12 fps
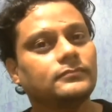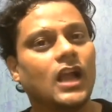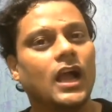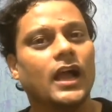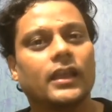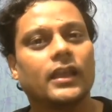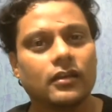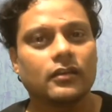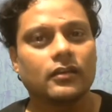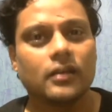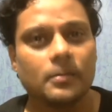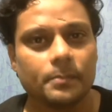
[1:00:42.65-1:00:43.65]
I
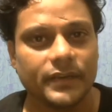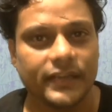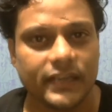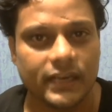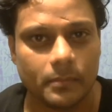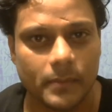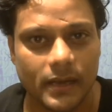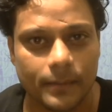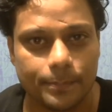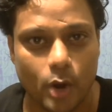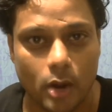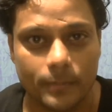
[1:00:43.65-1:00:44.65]
completed my
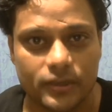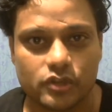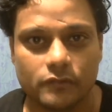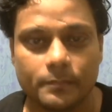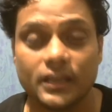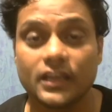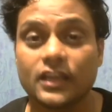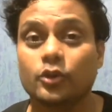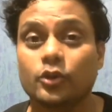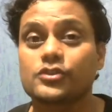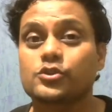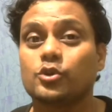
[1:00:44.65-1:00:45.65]
promise of bringing
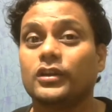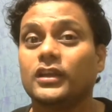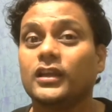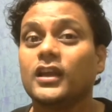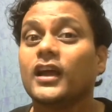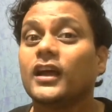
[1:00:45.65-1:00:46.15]
you a story.